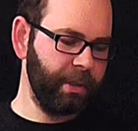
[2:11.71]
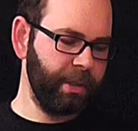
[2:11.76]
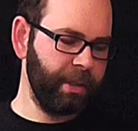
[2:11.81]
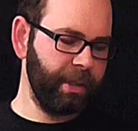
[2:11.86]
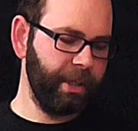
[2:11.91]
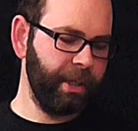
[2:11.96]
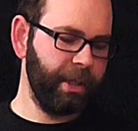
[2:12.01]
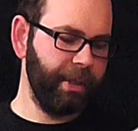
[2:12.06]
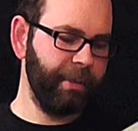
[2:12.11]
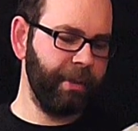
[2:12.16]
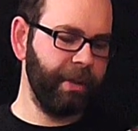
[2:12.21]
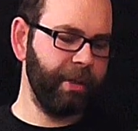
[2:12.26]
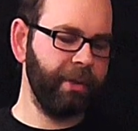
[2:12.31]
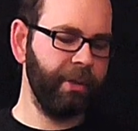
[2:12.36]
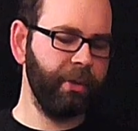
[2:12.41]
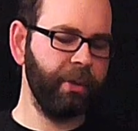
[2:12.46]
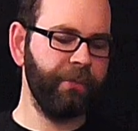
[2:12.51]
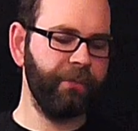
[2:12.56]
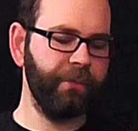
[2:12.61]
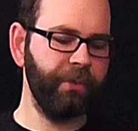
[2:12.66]
And I
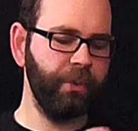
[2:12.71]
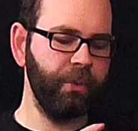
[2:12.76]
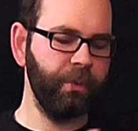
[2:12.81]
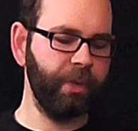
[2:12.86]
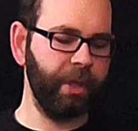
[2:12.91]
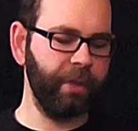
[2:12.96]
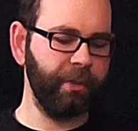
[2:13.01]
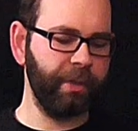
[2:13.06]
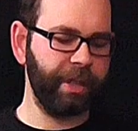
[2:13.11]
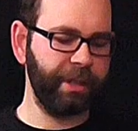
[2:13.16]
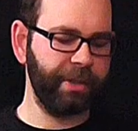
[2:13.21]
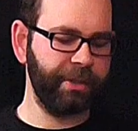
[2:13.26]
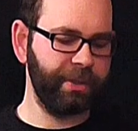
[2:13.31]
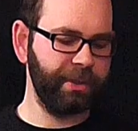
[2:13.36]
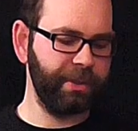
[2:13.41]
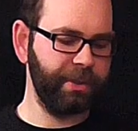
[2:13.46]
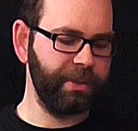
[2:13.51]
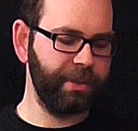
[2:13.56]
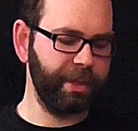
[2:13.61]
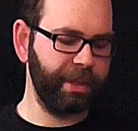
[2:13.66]
know a few
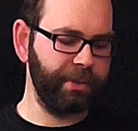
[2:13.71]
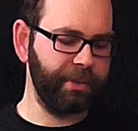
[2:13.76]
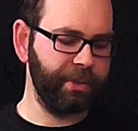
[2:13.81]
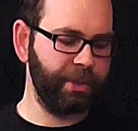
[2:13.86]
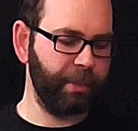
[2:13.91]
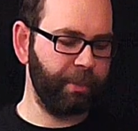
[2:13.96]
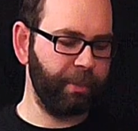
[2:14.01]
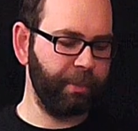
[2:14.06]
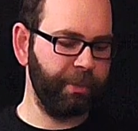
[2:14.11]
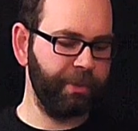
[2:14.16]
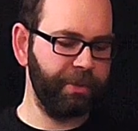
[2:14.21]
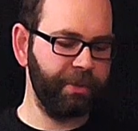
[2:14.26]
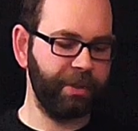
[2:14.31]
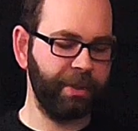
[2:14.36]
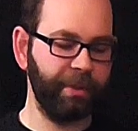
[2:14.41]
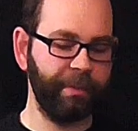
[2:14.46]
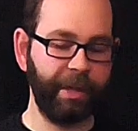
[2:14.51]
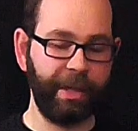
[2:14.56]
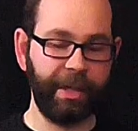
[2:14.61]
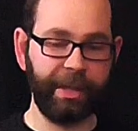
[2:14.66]
codexes and supplements in
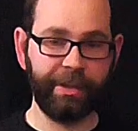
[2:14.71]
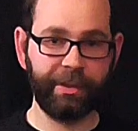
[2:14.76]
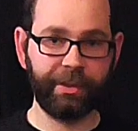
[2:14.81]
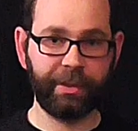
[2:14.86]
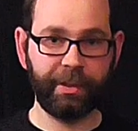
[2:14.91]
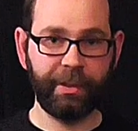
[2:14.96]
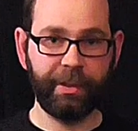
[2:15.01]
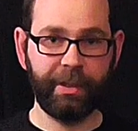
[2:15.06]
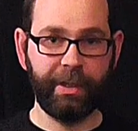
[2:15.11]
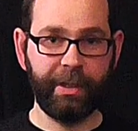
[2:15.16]
the past